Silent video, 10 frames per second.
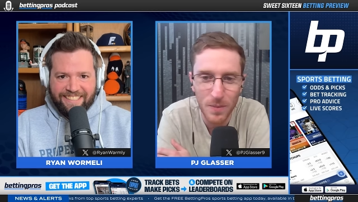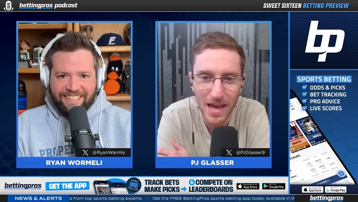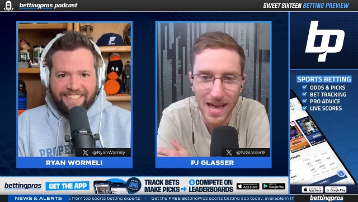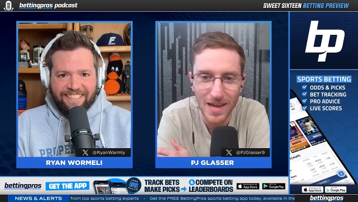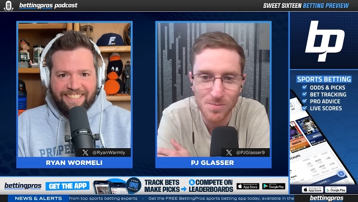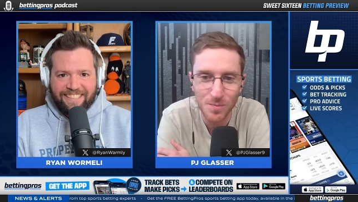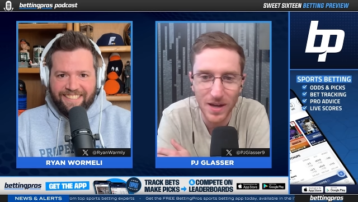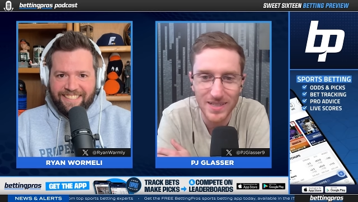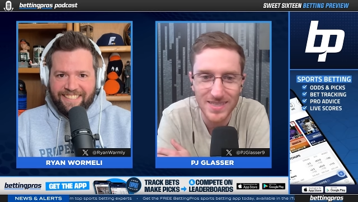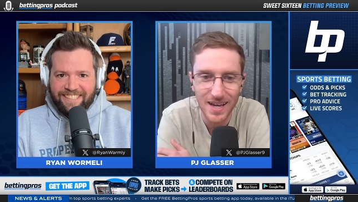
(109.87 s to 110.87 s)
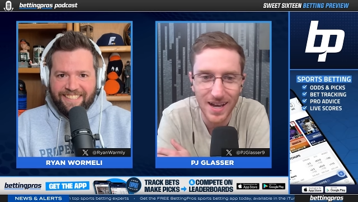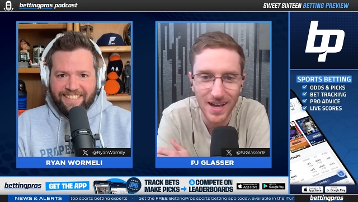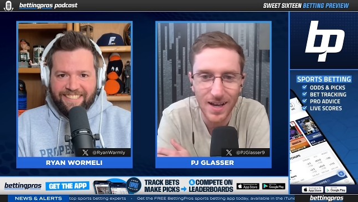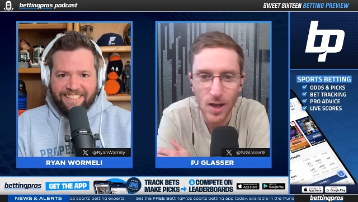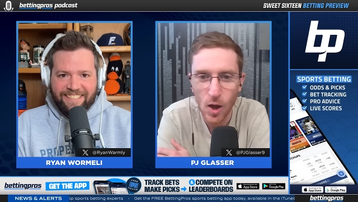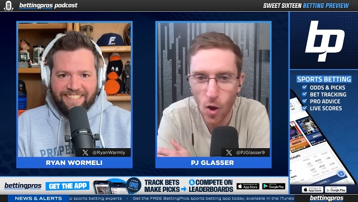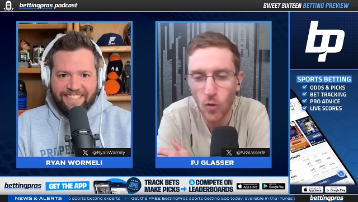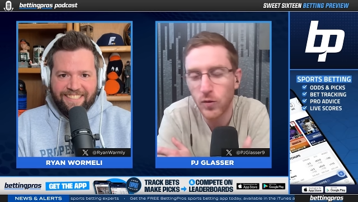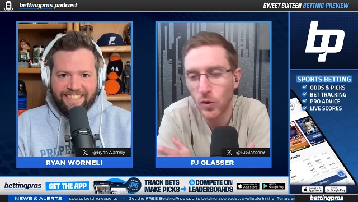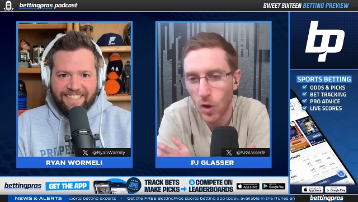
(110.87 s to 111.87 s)
Speaker 1: bad, but uh,
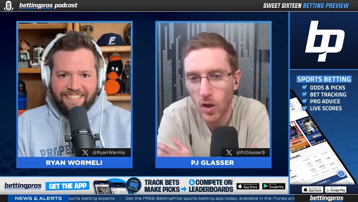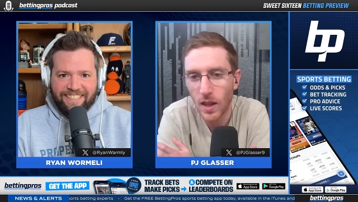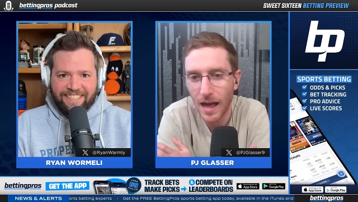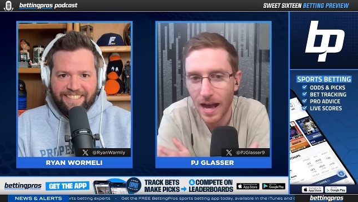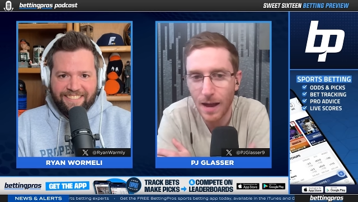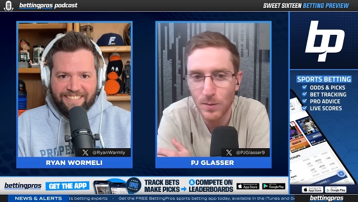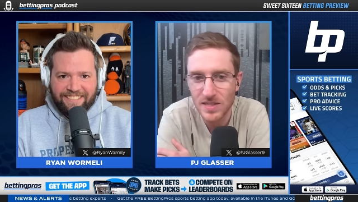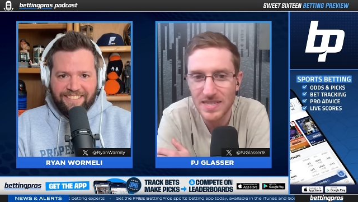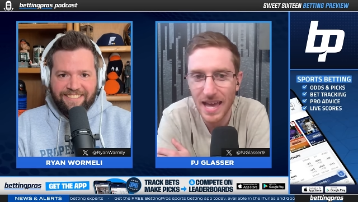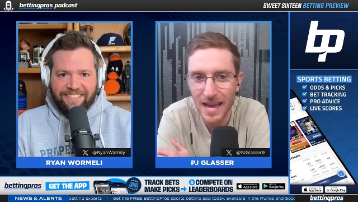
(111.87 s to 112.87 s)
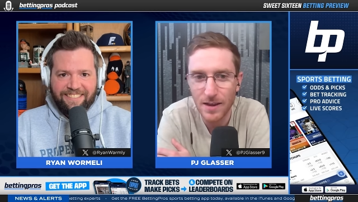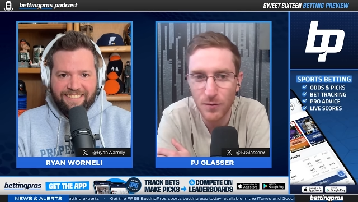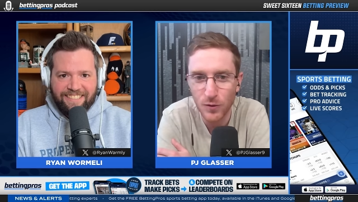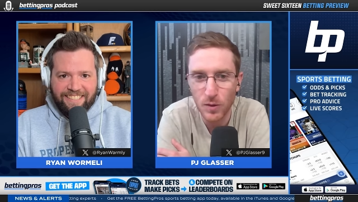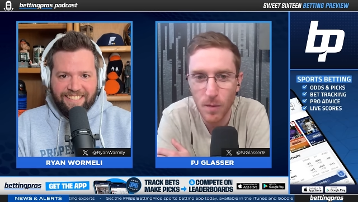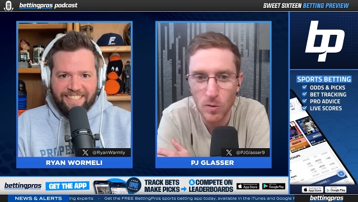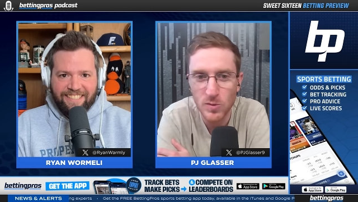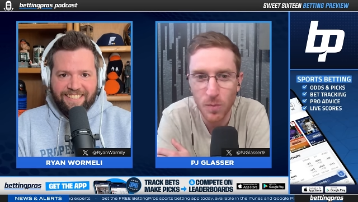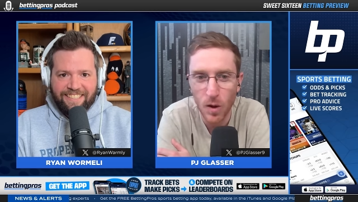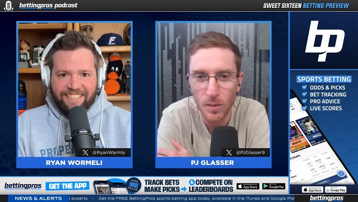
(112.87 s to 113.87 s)
overall, I, I would say for the
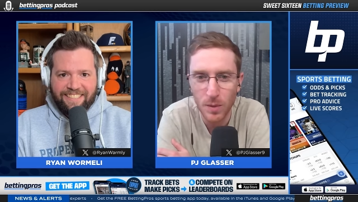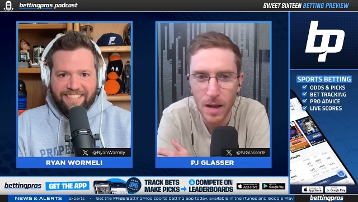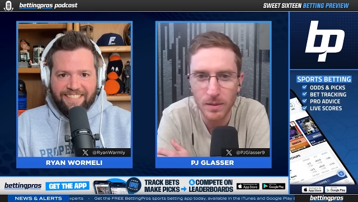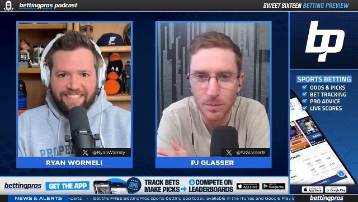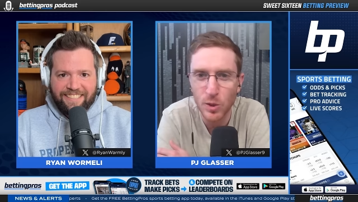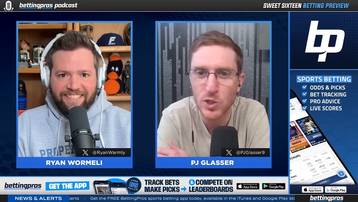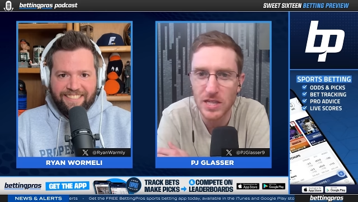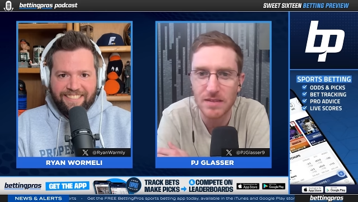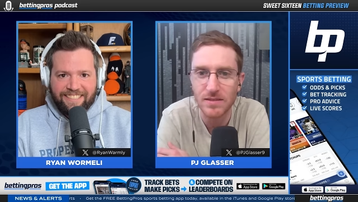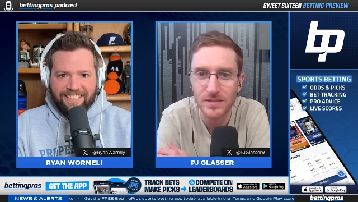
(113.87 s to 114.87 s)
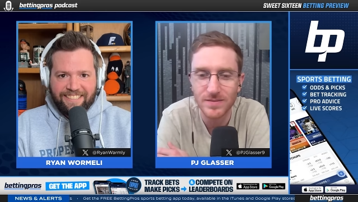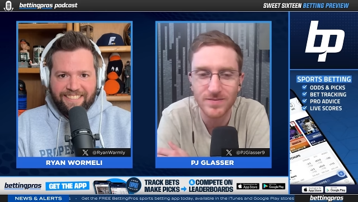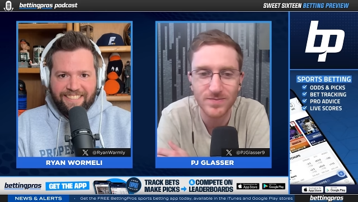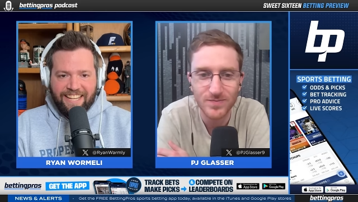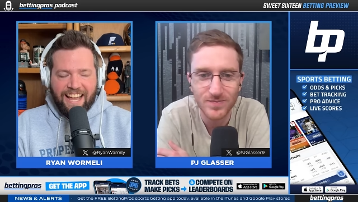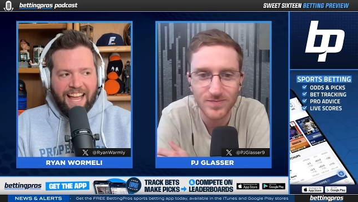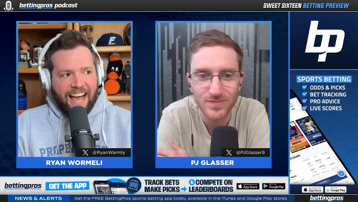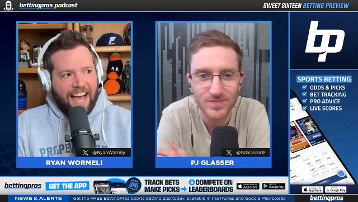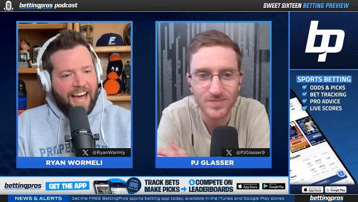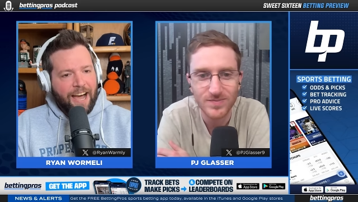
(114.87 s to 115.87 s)
most part, probably pushed even.
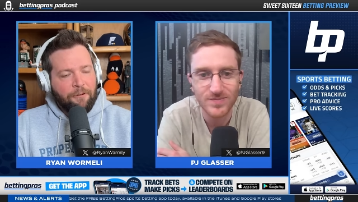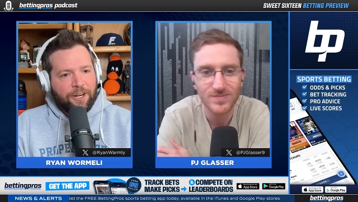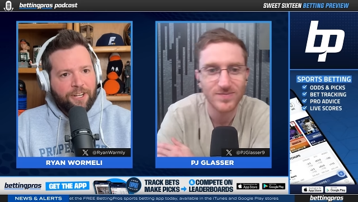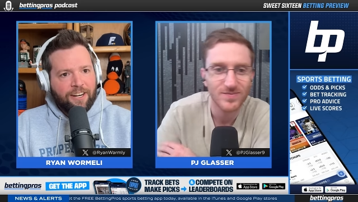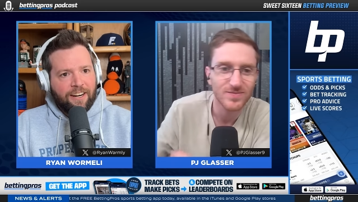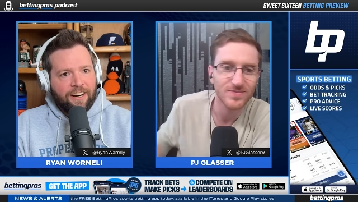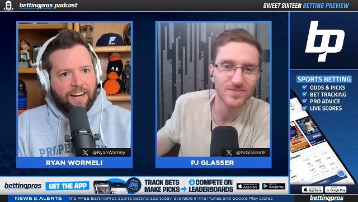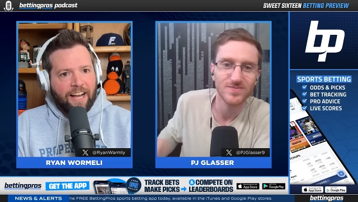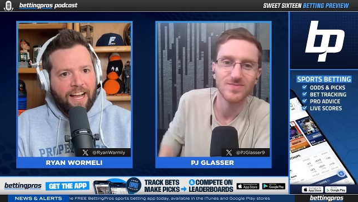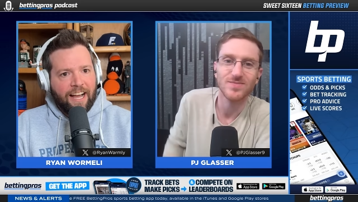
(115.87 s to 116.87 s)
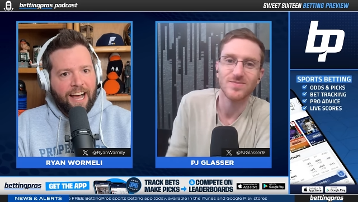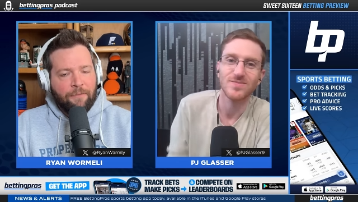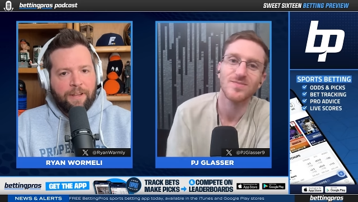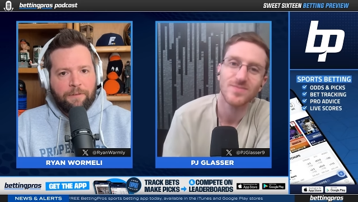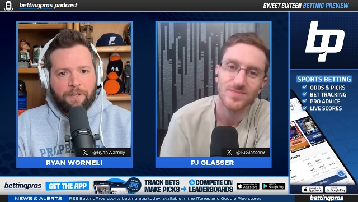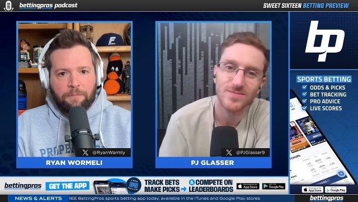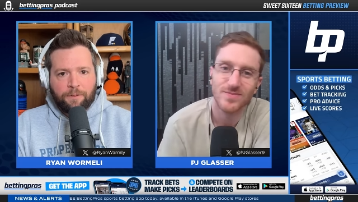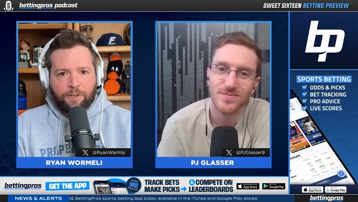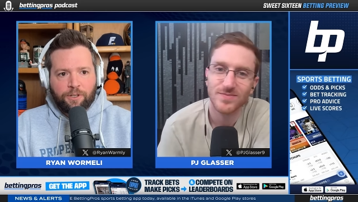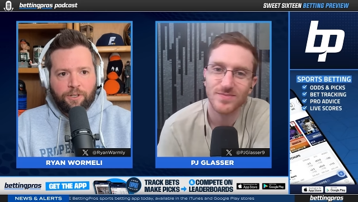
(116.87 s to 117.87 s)
Speaker 2: I wonder uh, how many
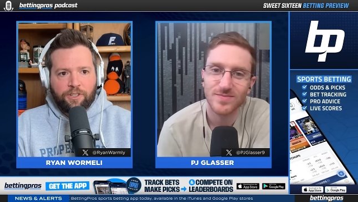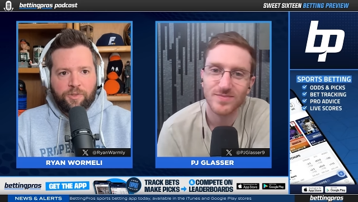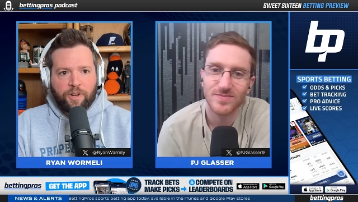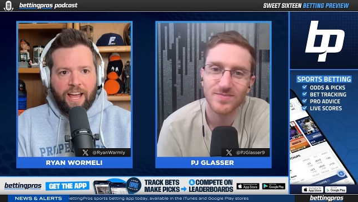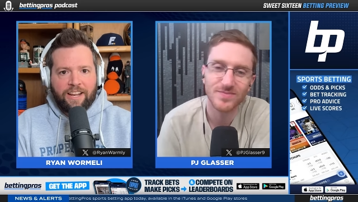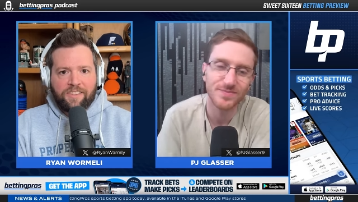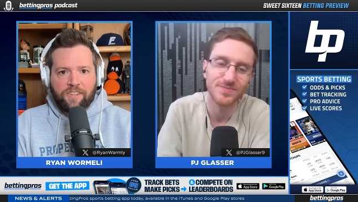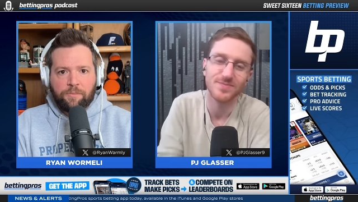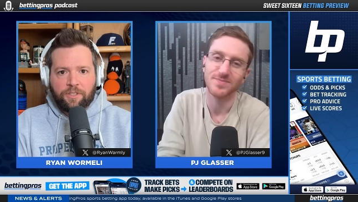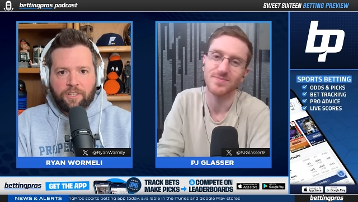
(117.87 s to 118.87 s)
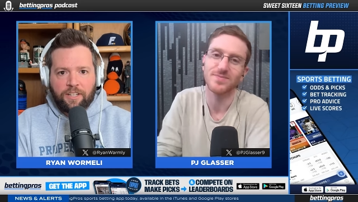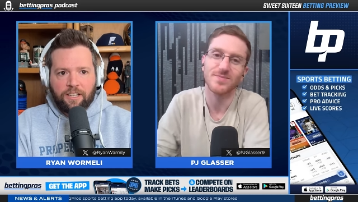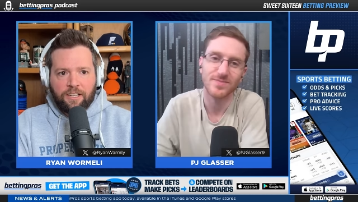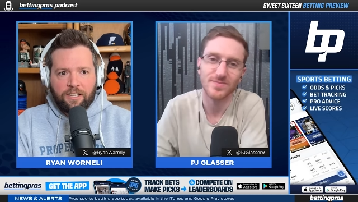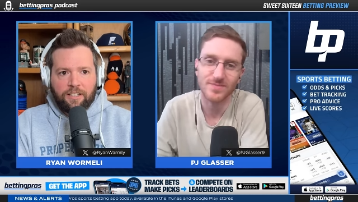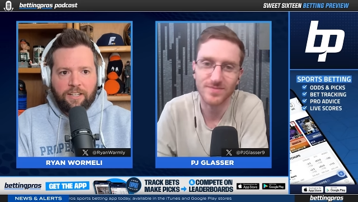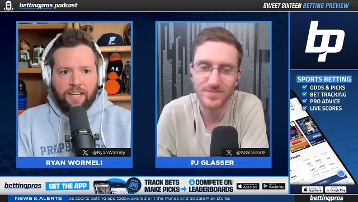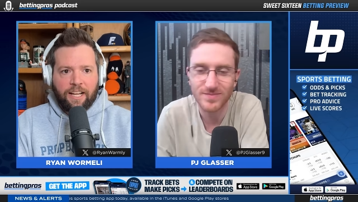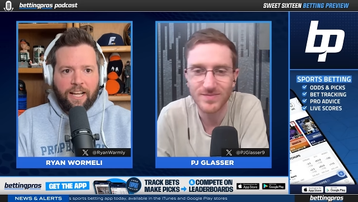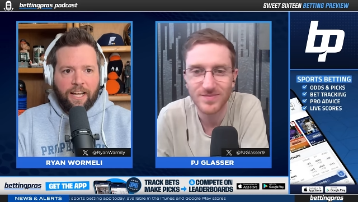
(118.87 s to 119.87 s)
people sort of had a similar,
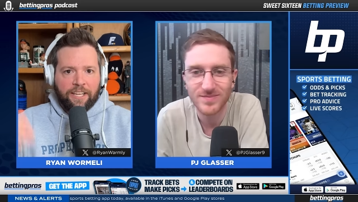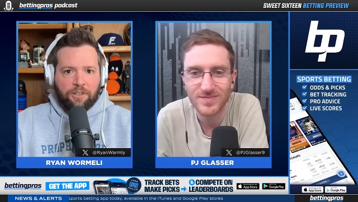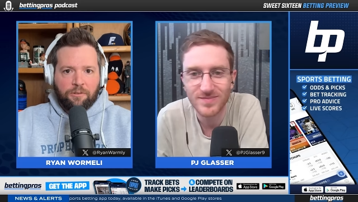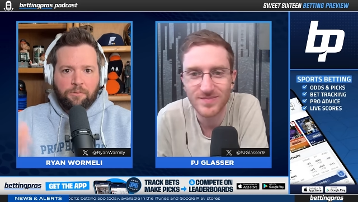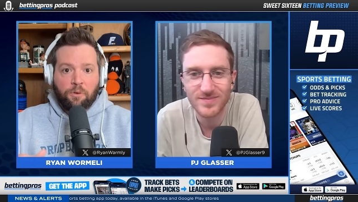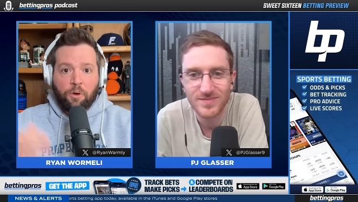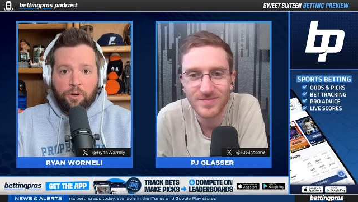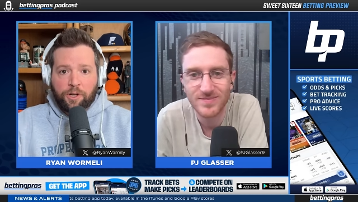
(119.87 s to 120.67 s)
uh, you know, roller